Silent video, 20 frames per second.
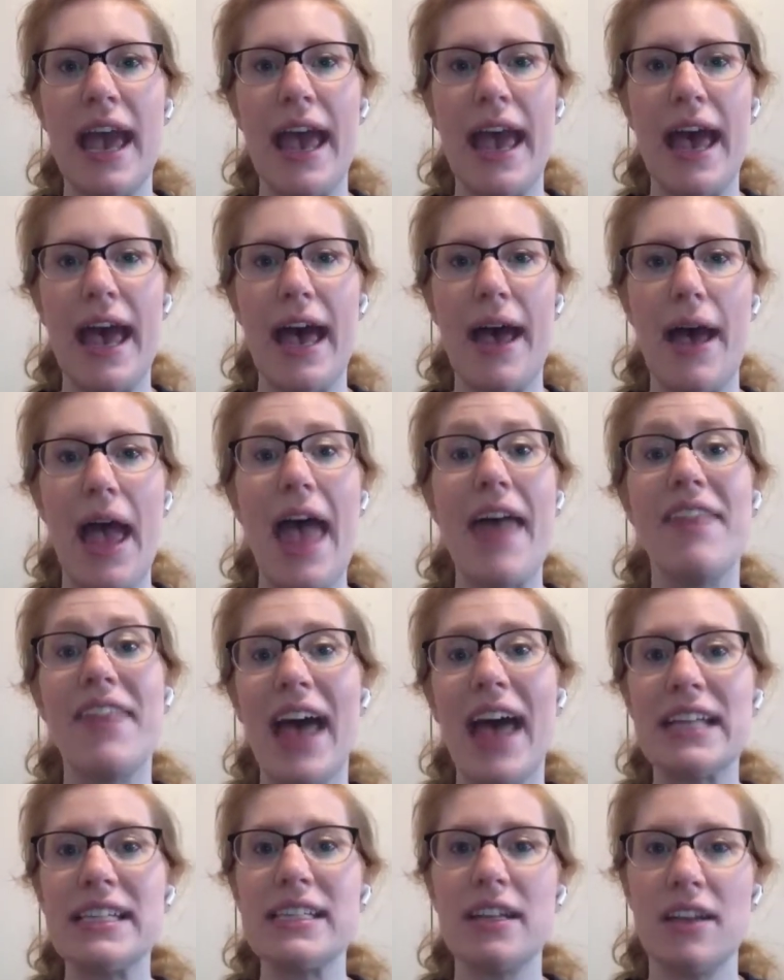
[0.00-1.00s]
And
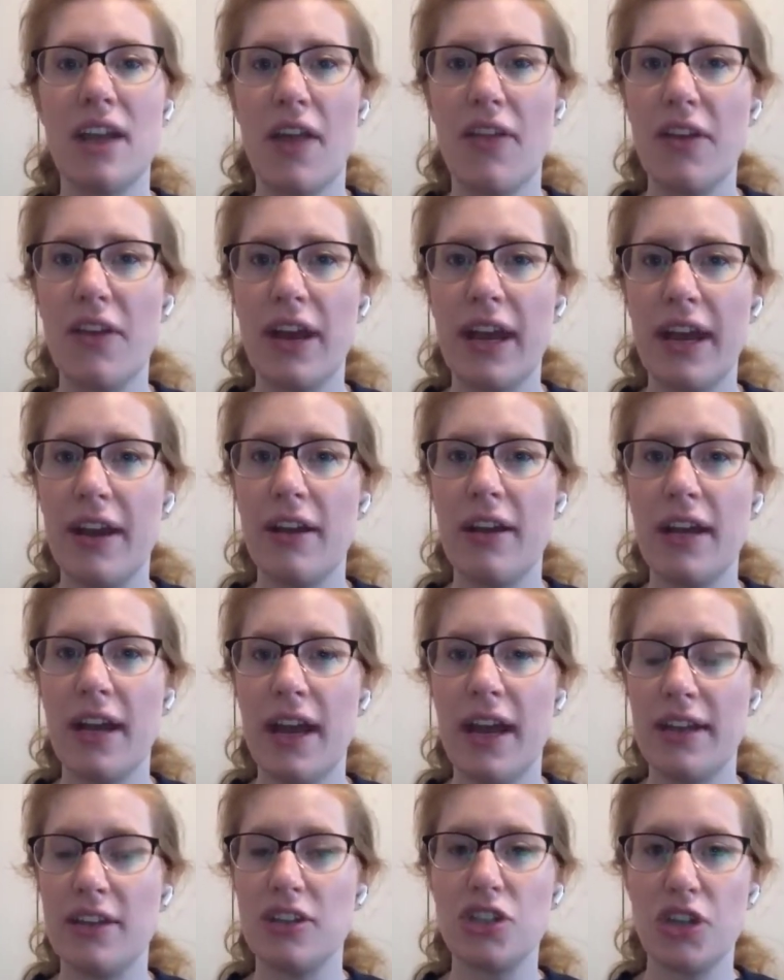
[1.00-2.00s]
that's another area
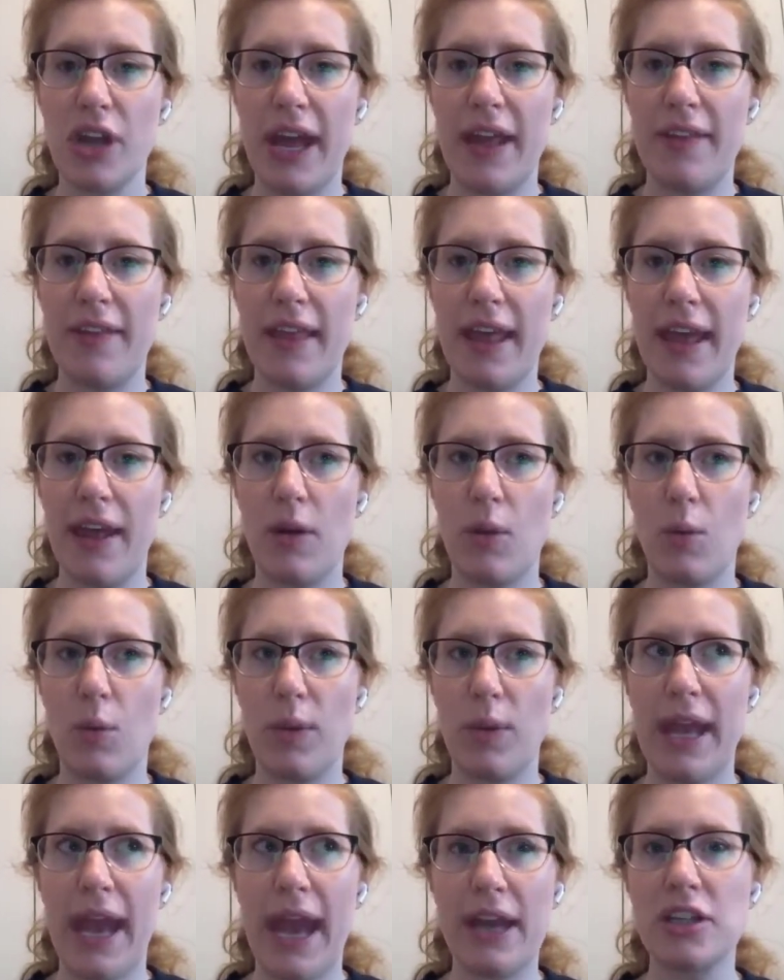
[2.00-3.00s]
and trend that
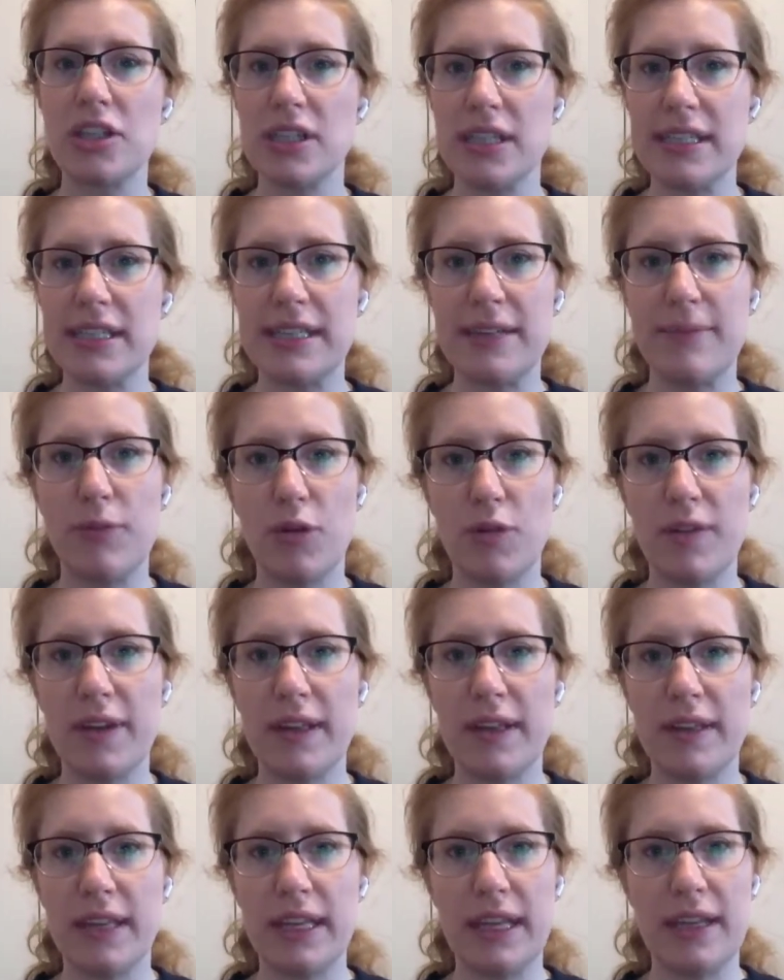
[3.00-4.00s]
we actually see
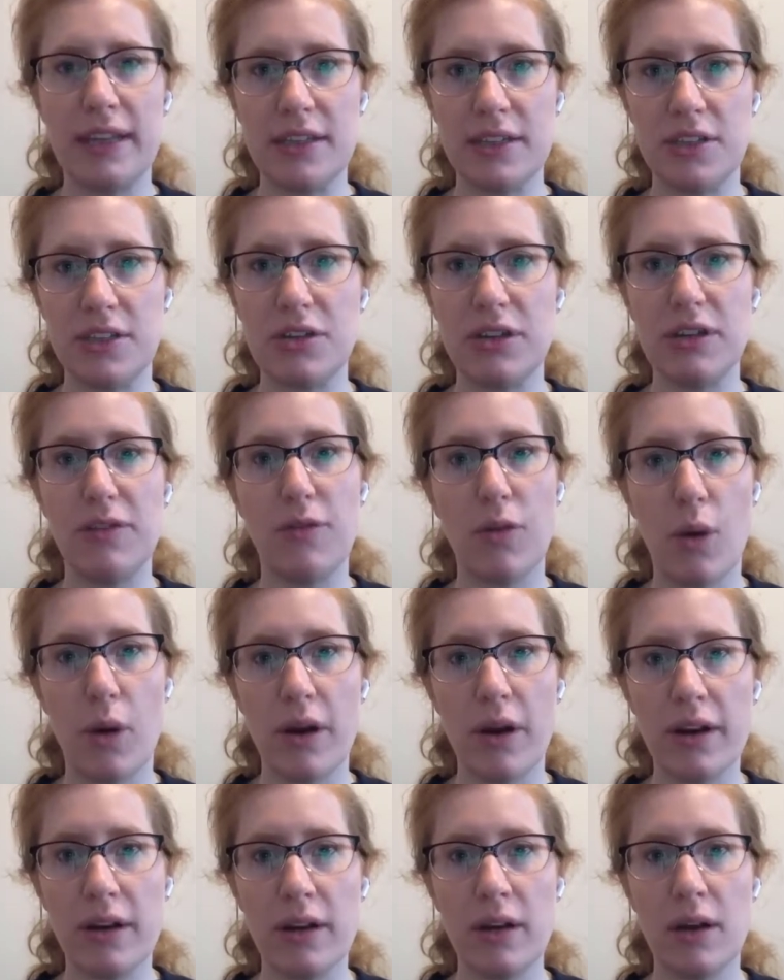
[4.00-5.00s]
moving the industry
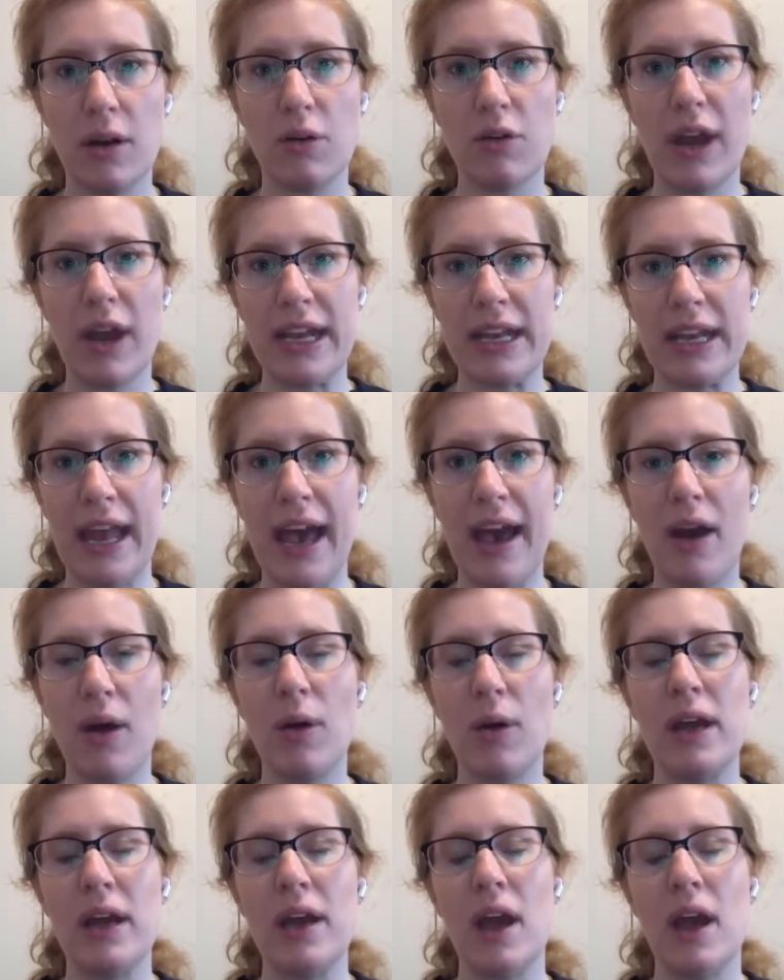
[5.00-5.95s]
forward right now,